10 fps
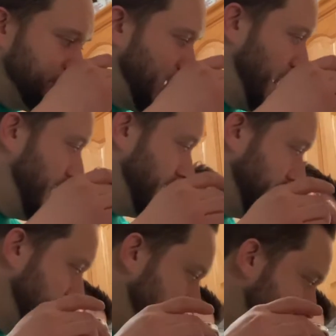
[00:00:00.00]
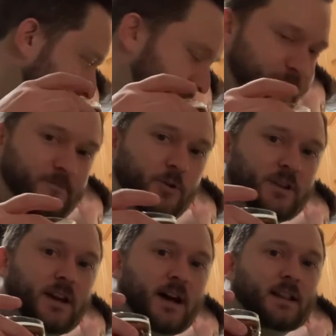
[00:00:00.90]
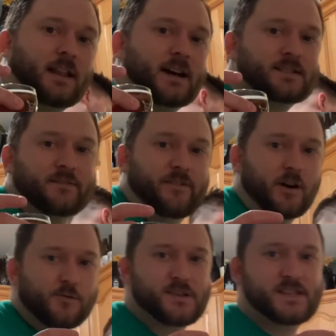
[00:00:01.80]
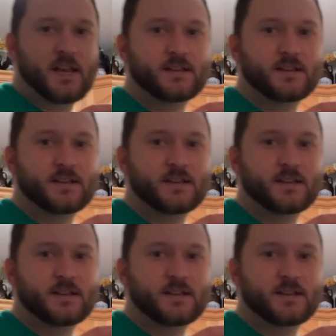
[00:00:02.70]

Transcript: And again, this one got lots of votes.